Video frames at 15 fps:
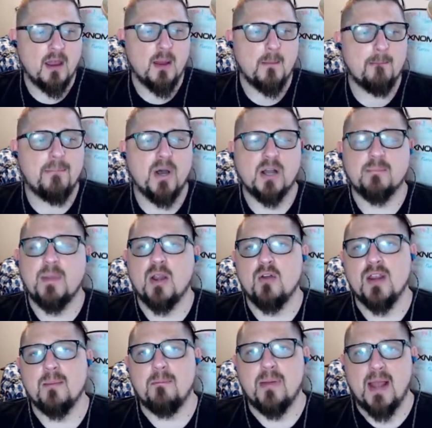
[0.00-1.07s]

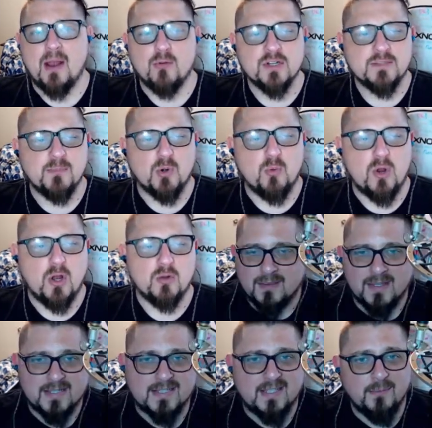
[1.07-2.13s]
Buckberry empowers Morose.
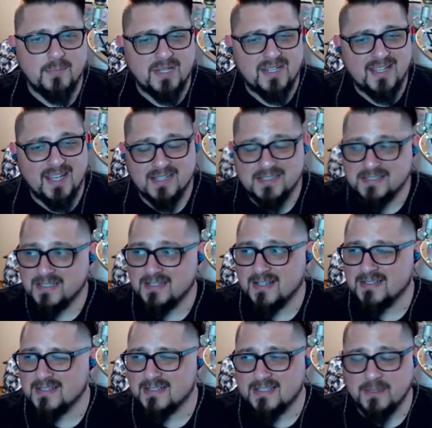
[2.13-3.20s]
This can be kicked and
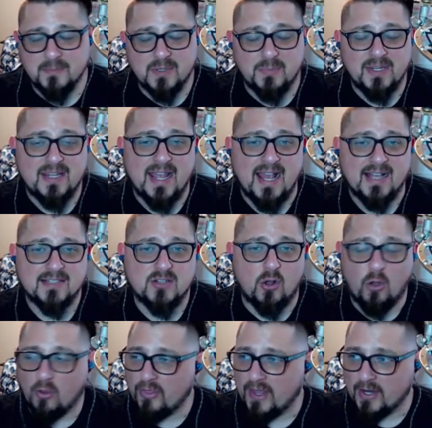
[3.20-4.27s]
doesn't seem to be cast
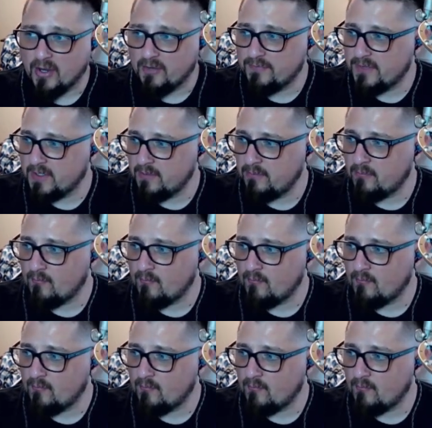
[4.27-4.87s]
all that often.